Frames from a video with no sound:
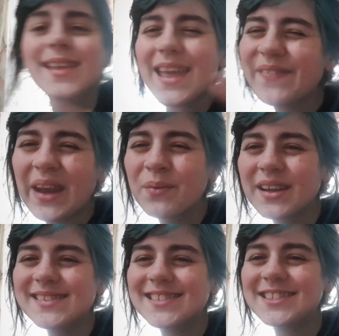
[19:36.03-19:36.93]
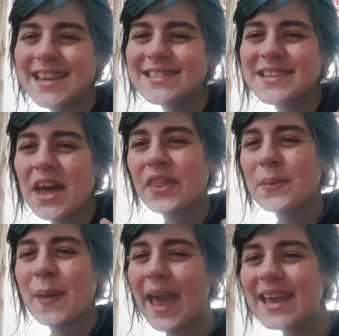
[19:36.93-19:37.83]
If anyone can suggest another
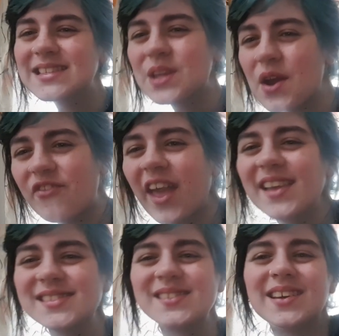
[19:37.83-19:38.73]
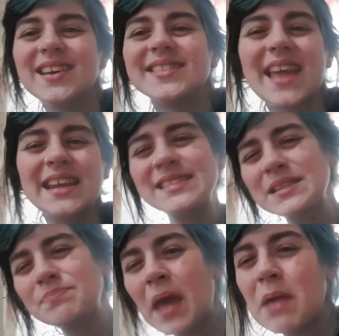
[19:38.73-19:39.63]
pay service that
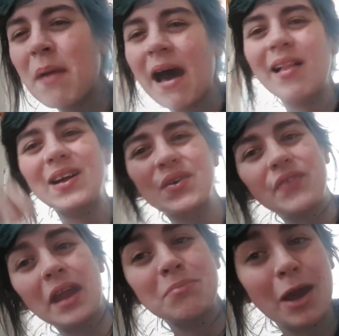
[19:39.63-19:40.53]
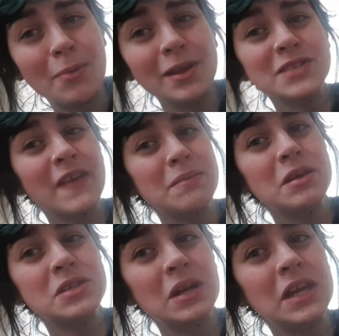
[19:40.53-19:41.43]
isn't PayPal or Venmo, because
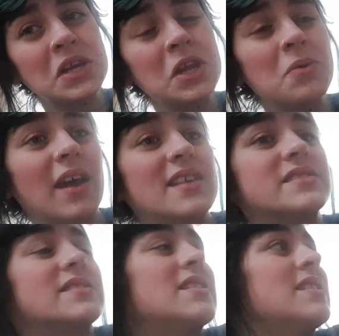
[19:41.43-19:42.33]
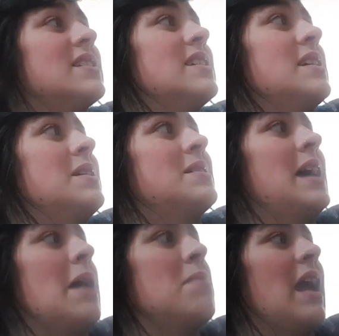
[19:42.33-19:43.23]
Venmo's only in the US,
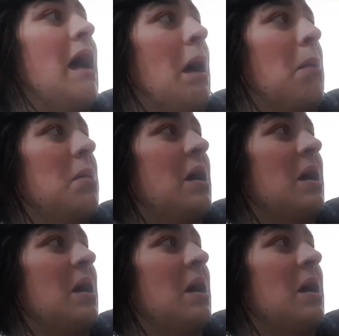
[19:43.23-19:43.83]
hit me up.